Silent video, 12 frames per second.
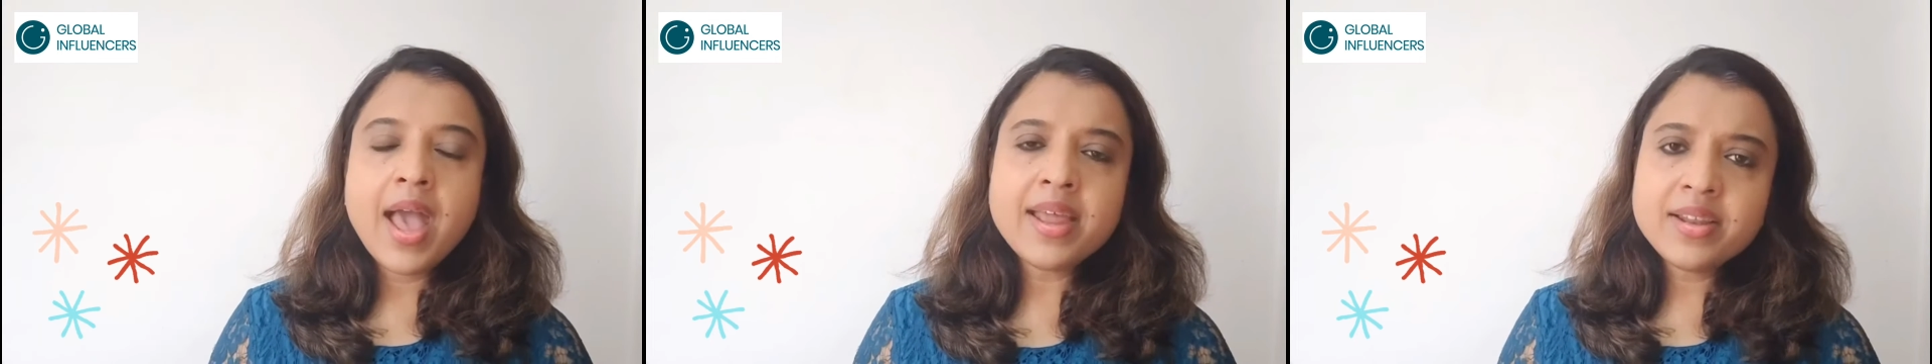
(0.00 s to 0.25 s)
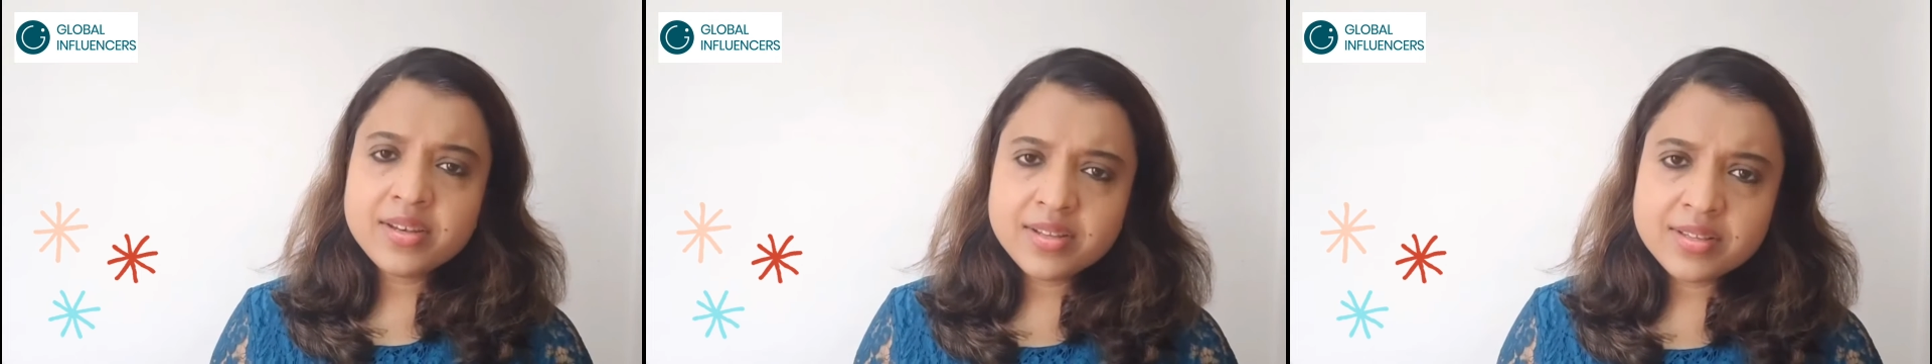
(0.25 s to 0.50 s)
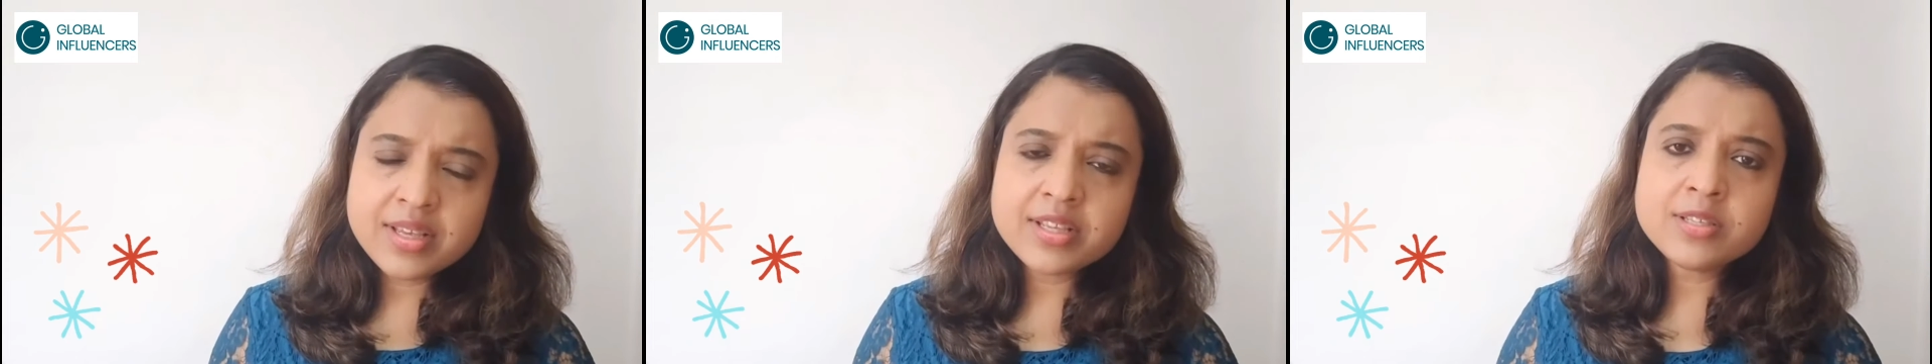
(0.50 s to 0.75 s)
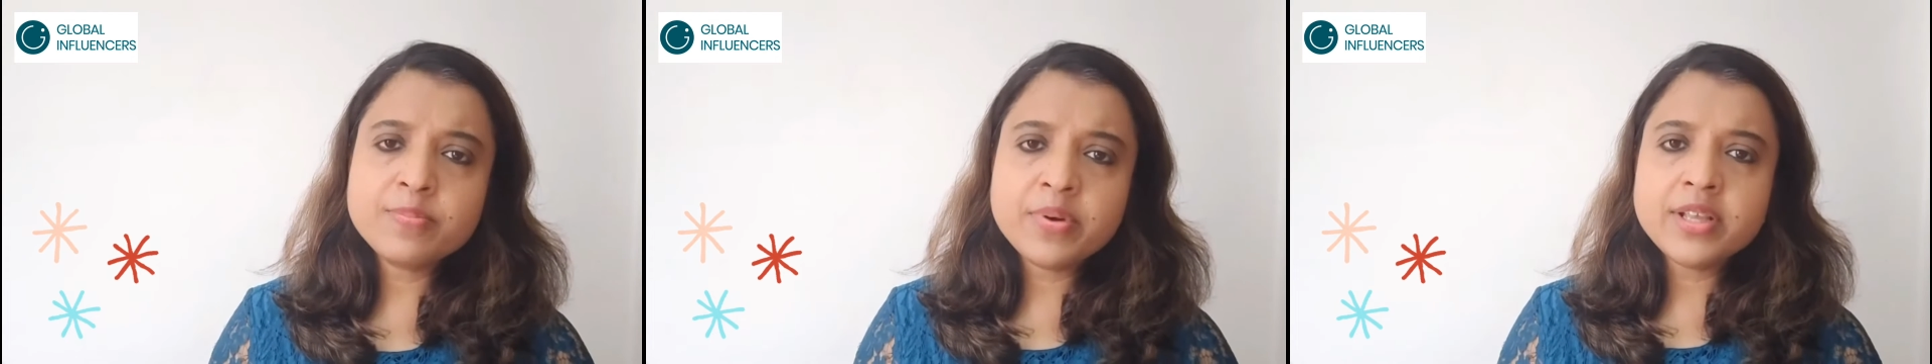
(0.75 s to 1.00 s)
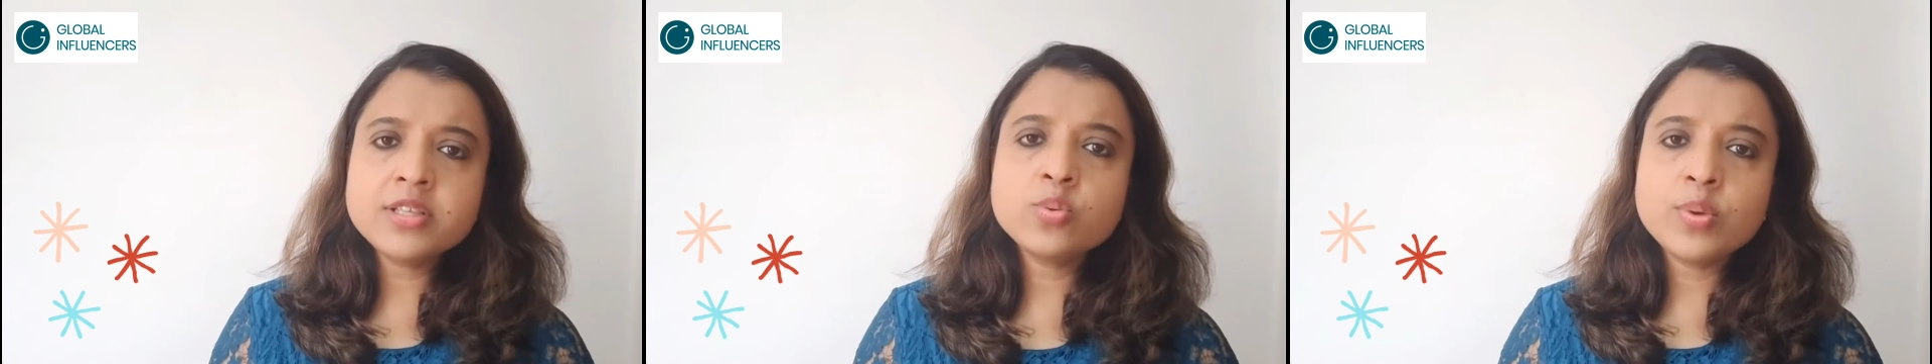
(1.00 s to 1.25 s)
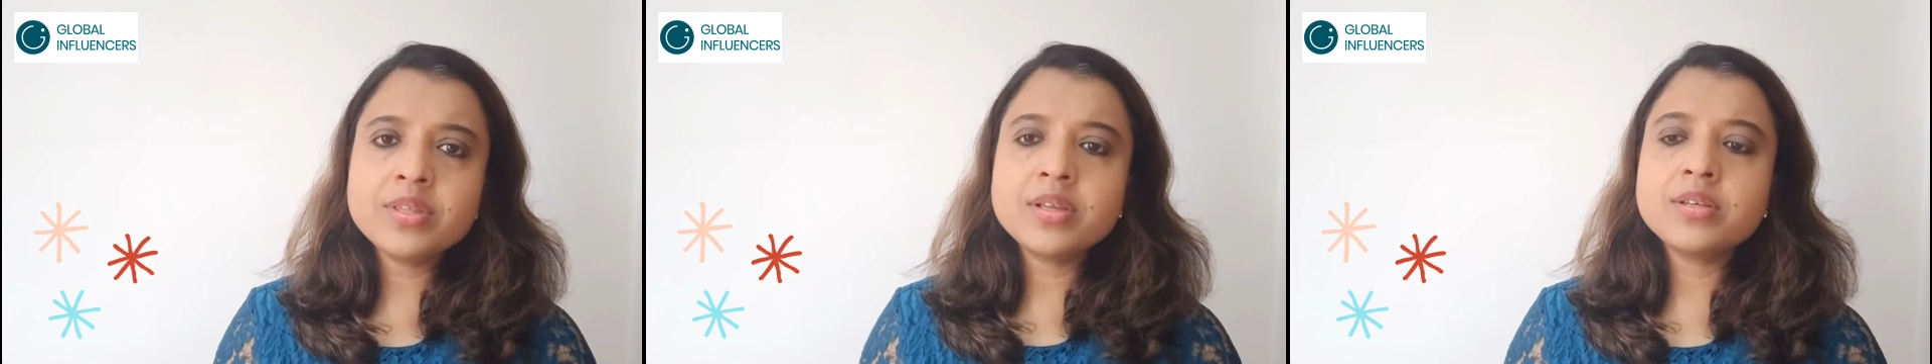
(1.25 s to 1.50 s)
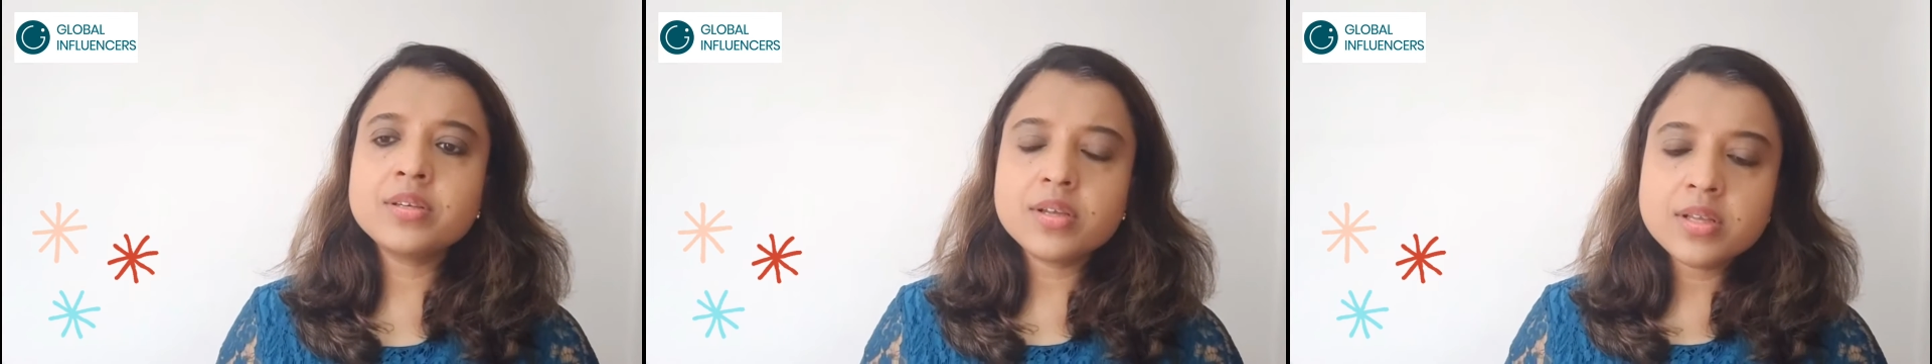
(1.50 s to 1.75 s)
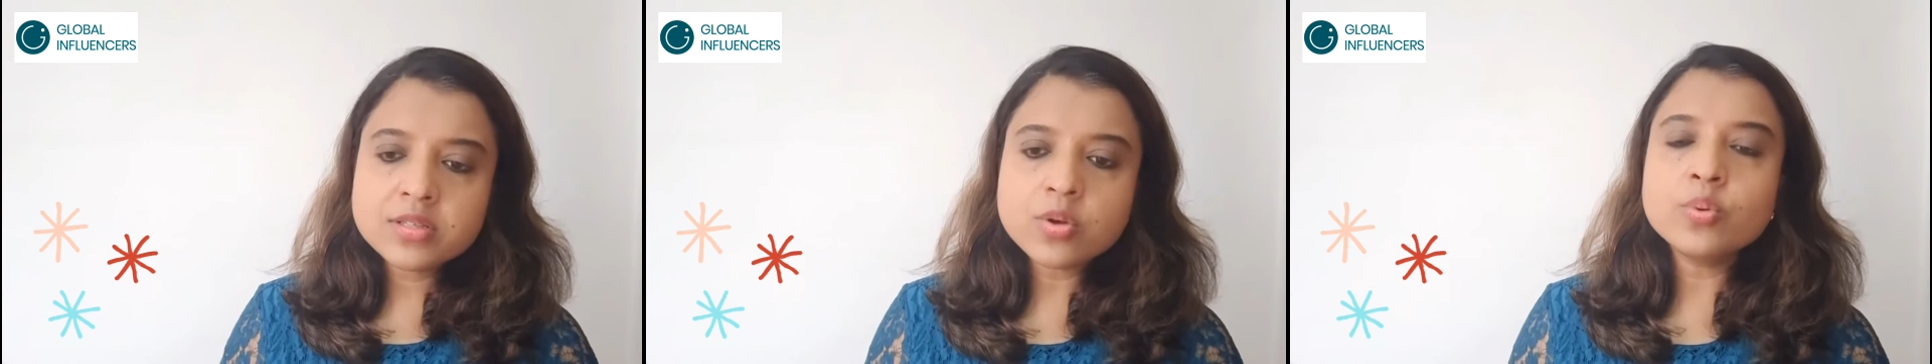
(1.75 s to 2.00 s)
And a disease brings with it
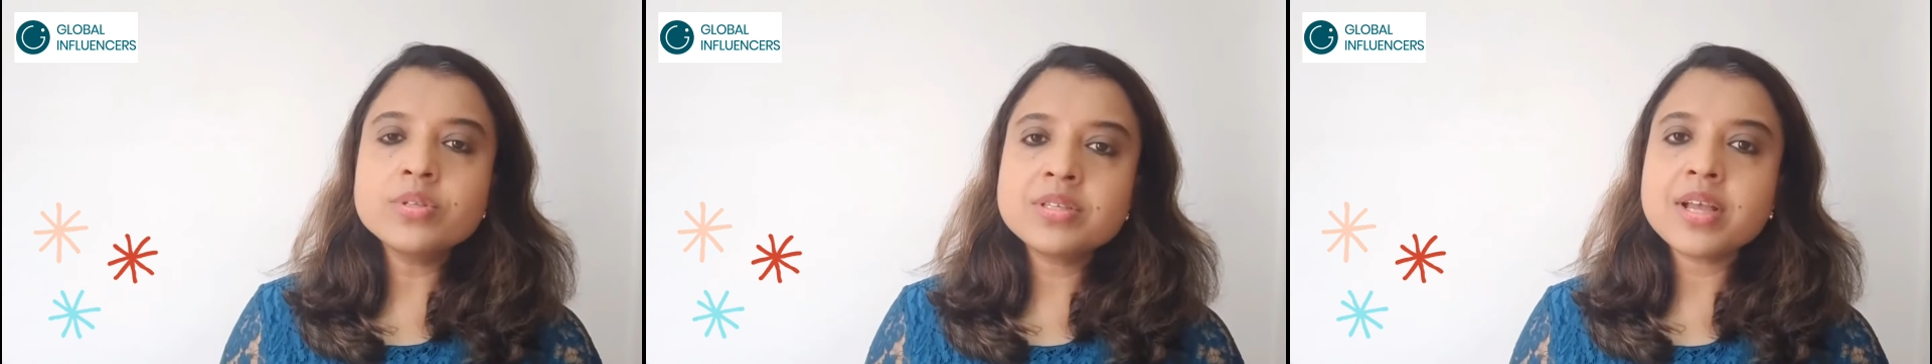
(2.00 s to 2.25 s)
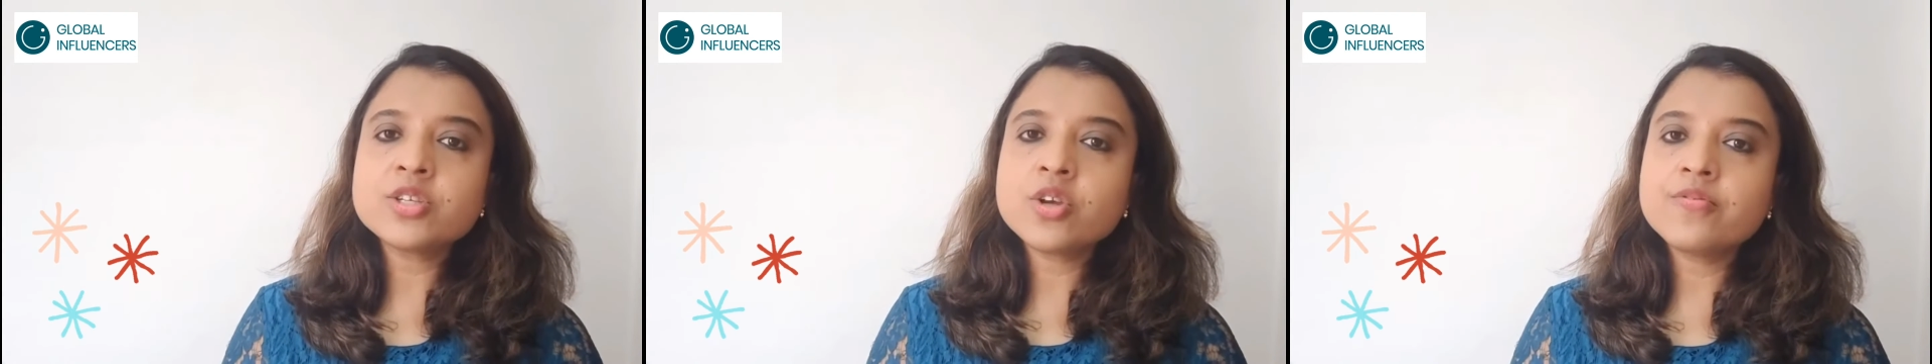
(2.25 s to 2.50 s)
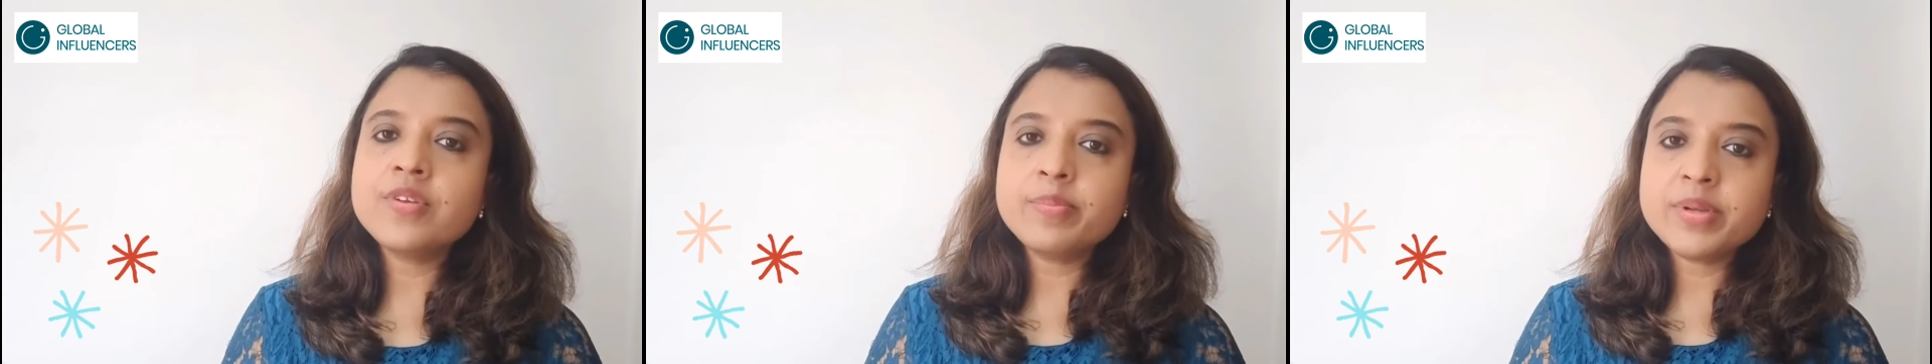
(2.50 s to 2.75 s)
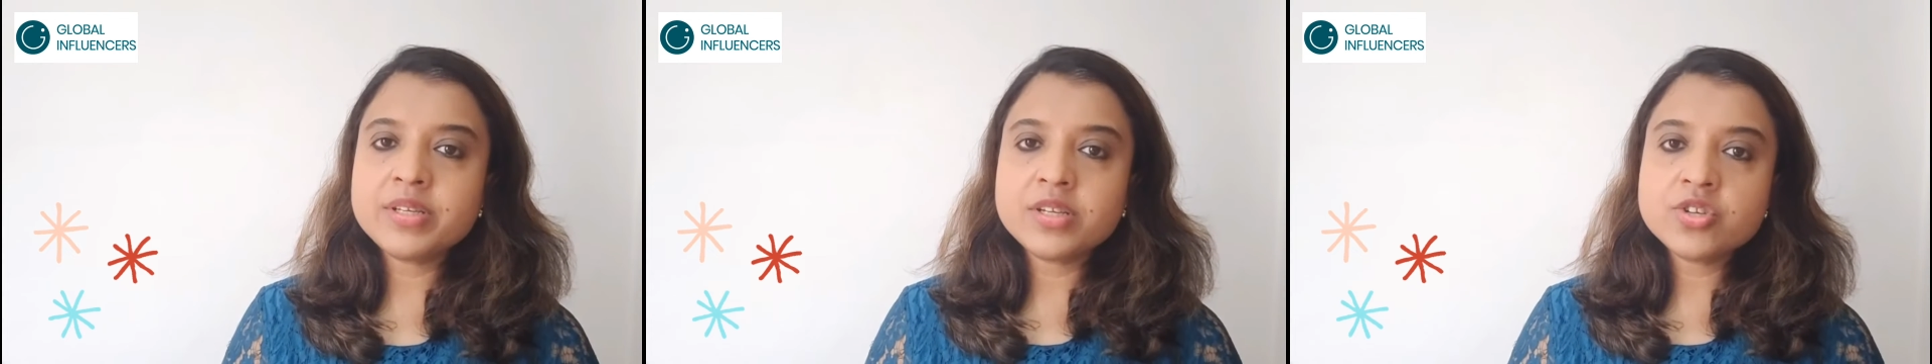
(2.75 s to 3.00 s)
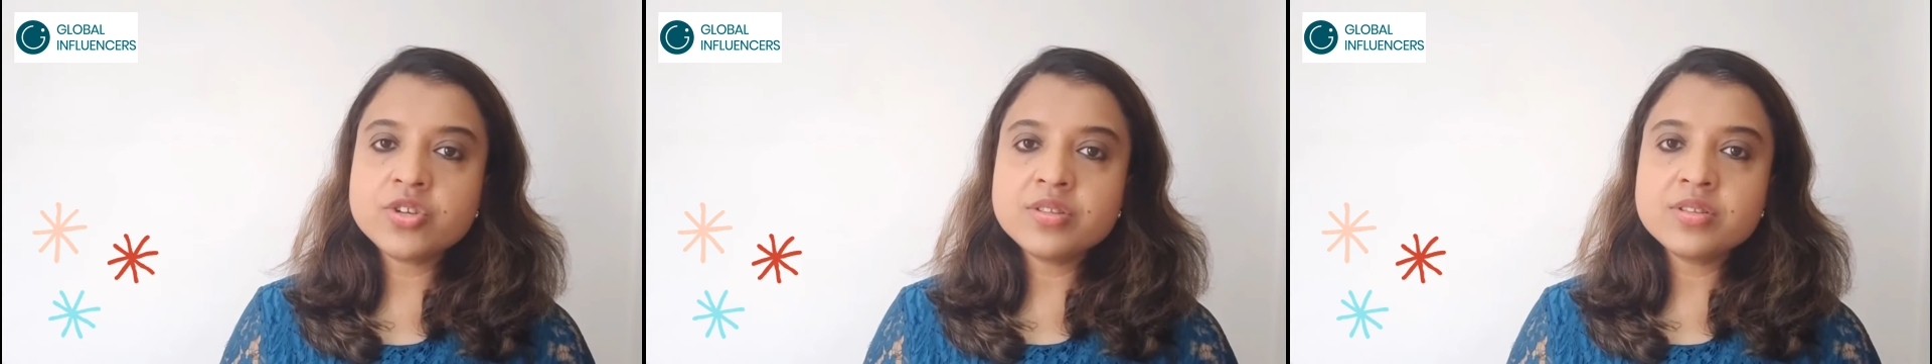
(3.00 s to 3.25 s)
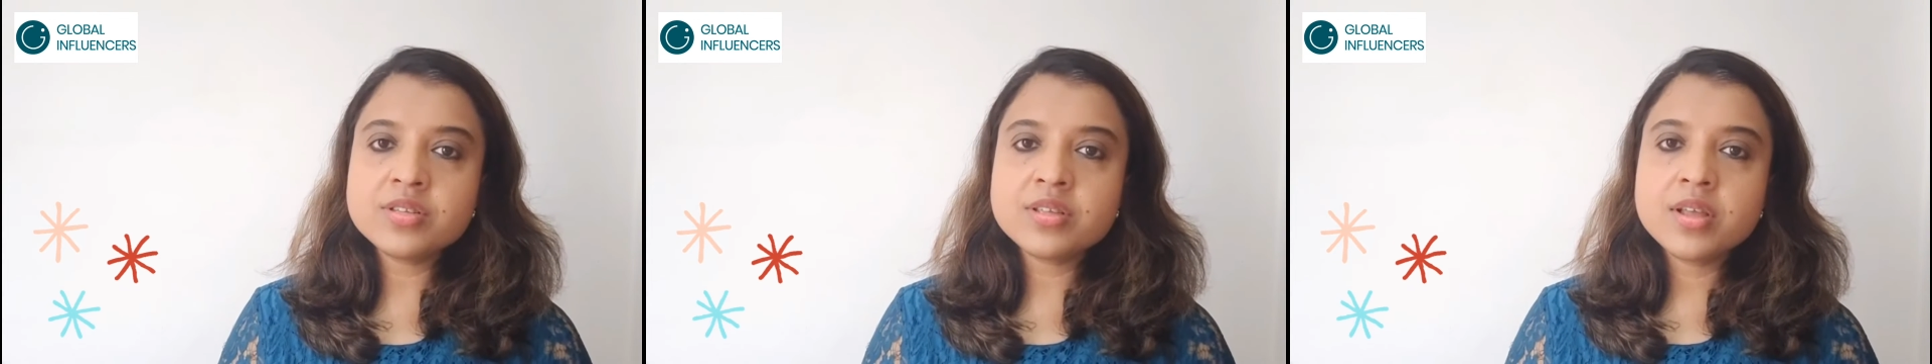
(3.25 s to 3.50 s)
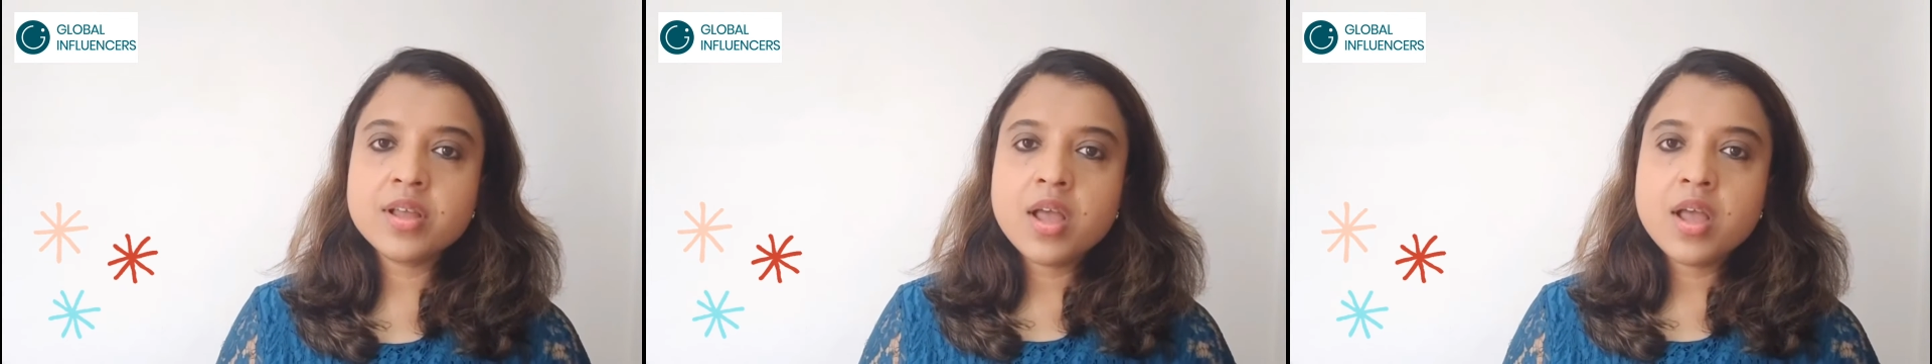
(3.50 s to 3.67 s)
its own set of limitations,